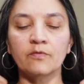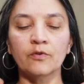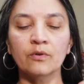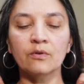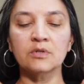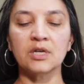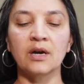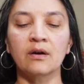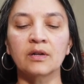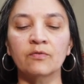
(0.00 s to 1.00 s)
further
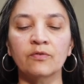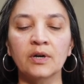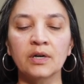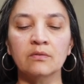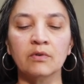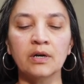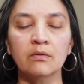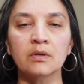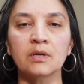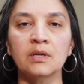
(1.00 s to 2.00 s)
down and find right
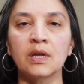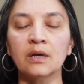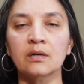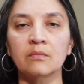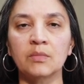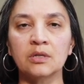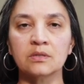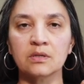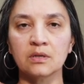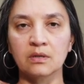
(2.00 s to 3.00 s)
where the neck
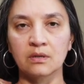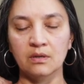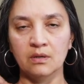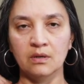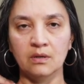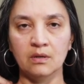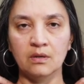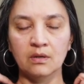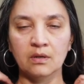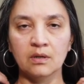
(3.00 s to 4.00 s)
meets the
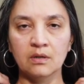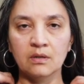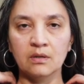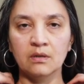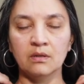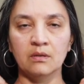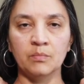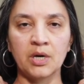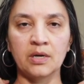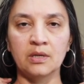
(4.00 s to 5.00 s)
kind of the
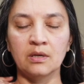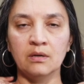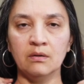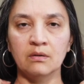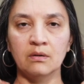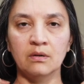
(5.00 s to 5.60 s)
body there.